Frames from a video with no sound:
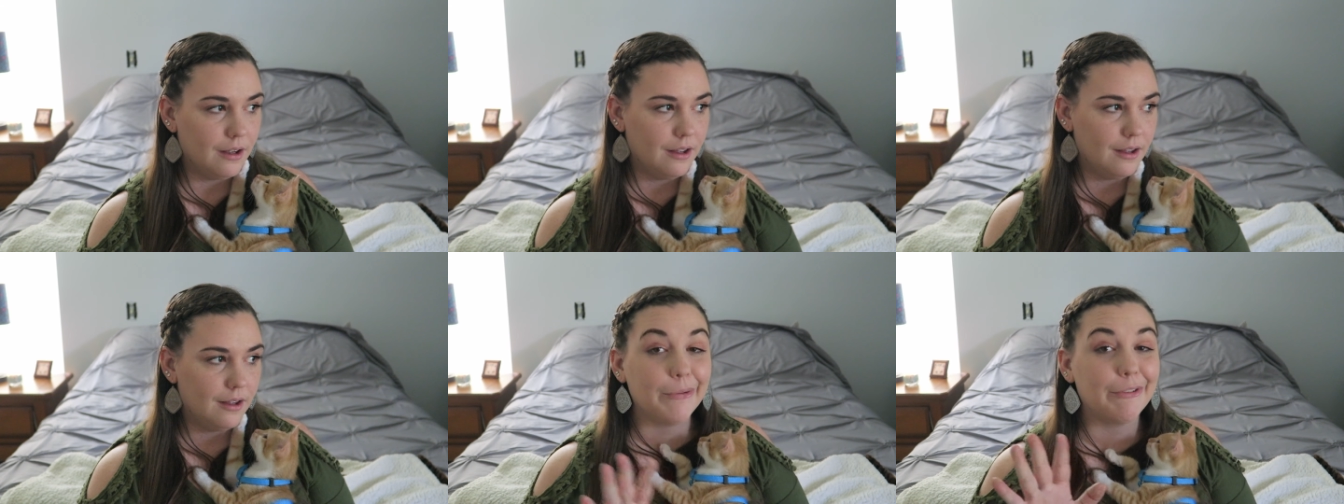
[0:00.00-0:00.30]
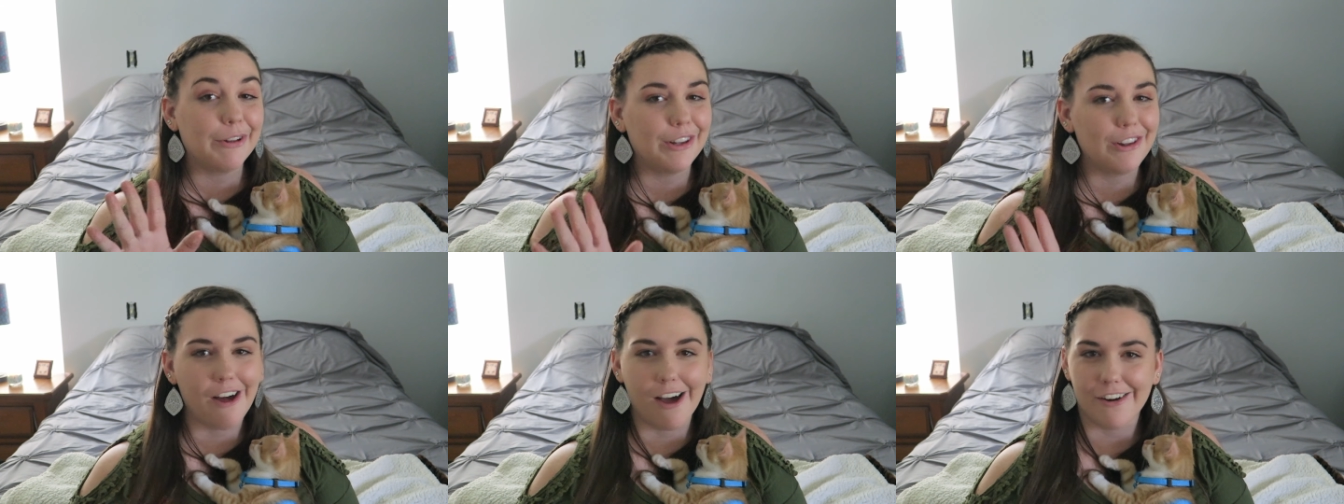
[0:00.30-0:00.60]
We
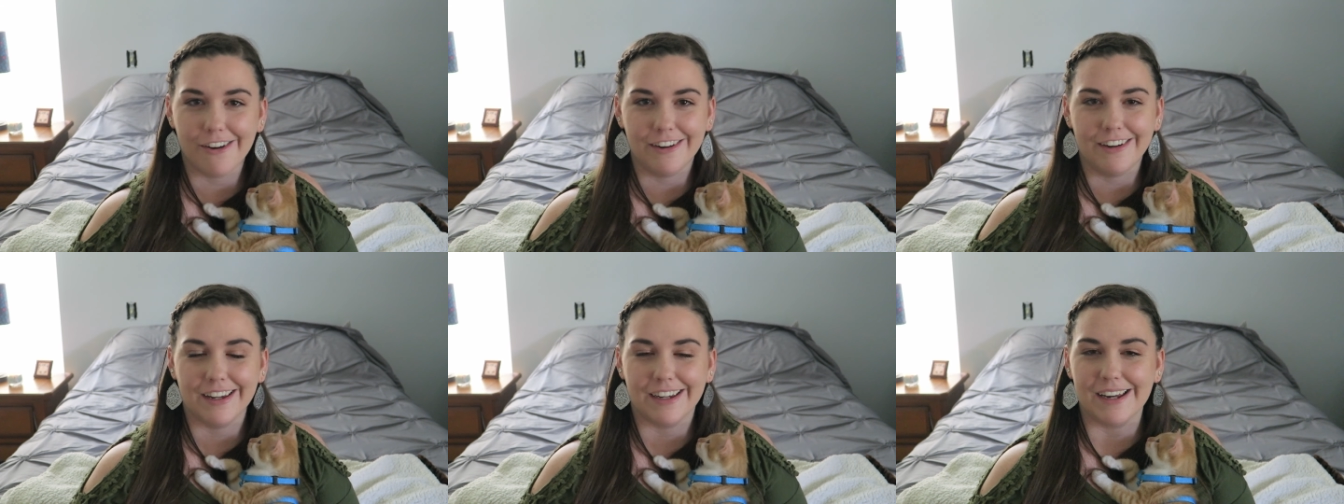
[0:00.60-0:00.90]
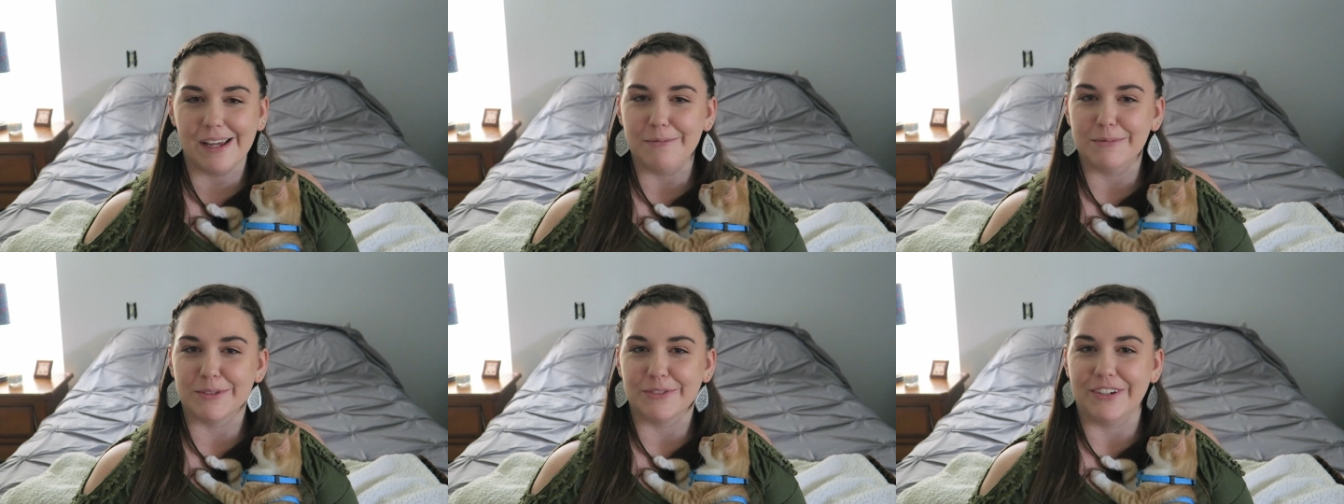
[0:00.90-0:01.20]
have a lot of
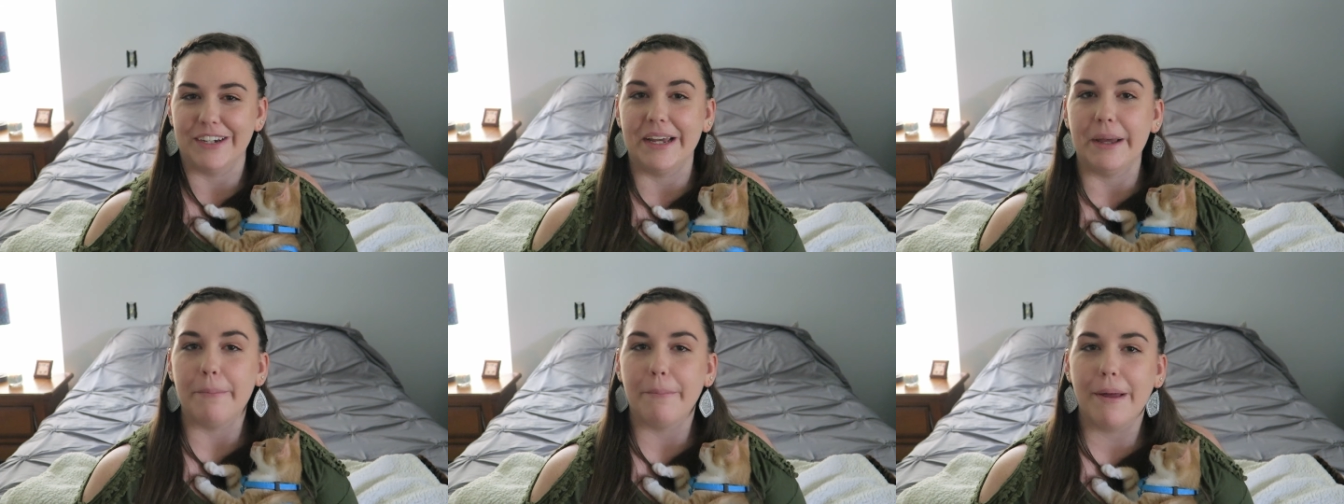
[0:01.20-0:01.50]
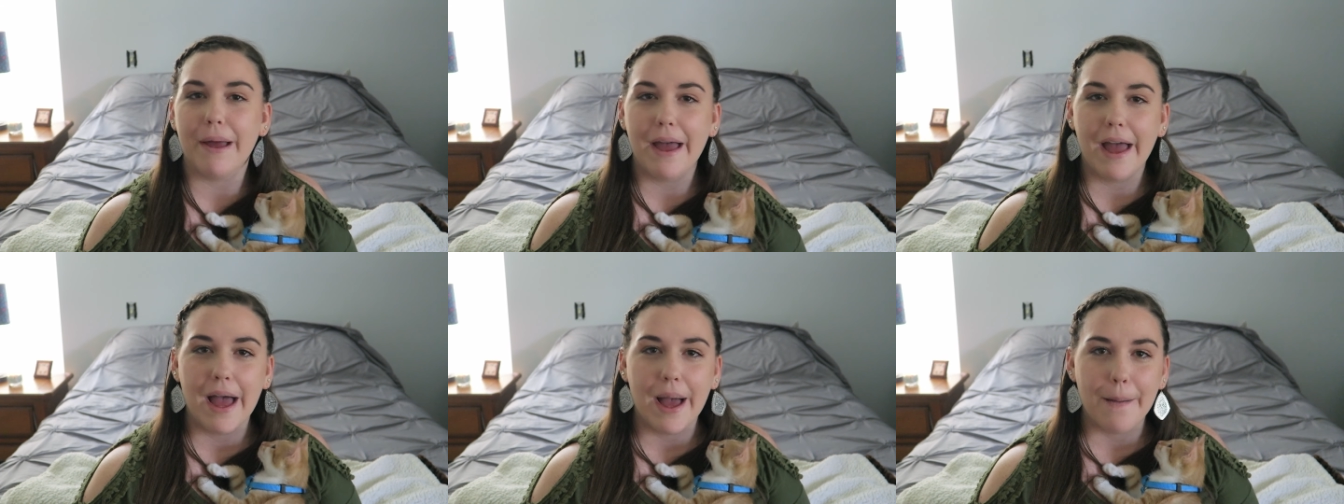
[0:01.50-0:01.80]
nicknames for
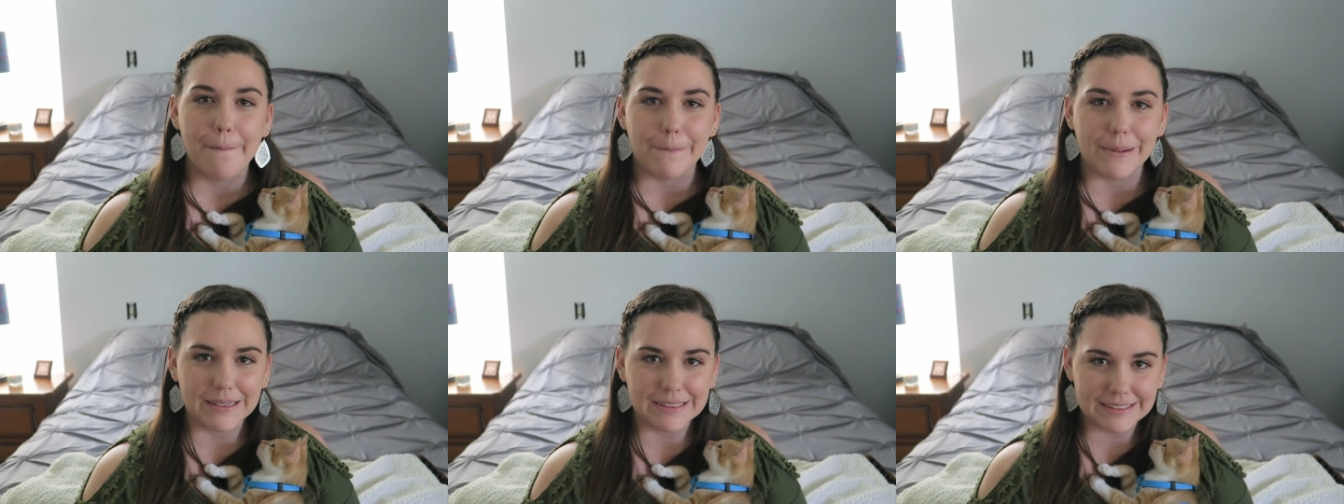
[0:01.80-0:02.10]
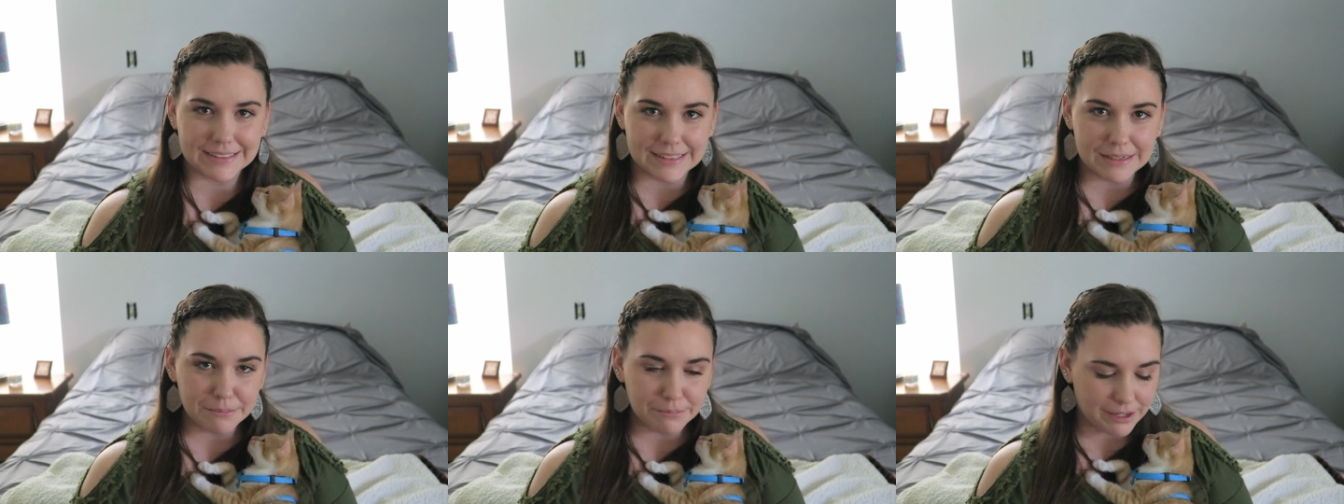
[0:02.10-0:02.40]
him. But
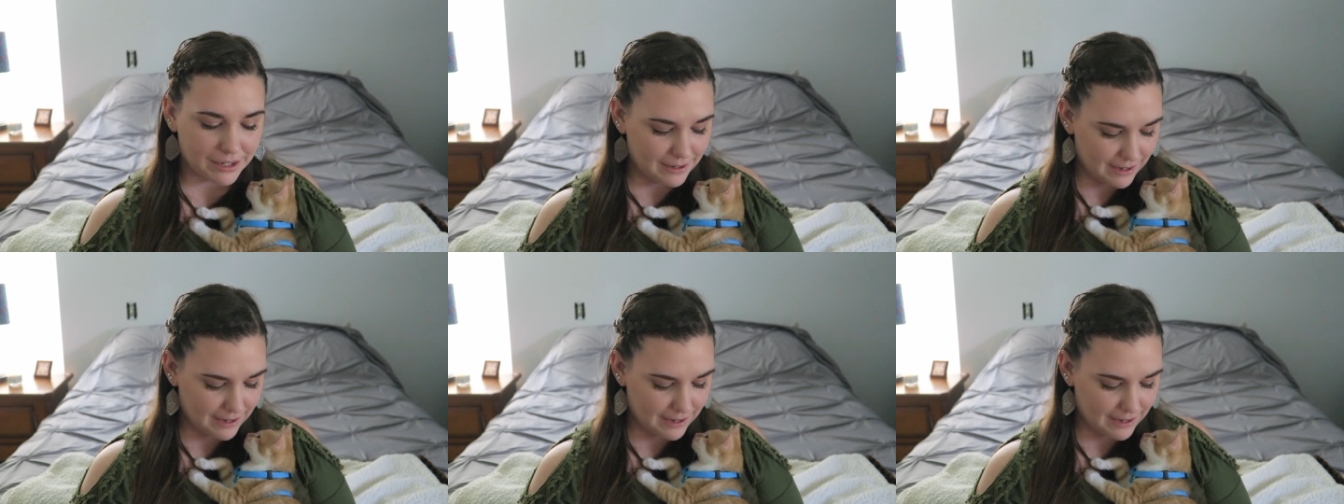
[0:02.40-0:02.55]
Simba,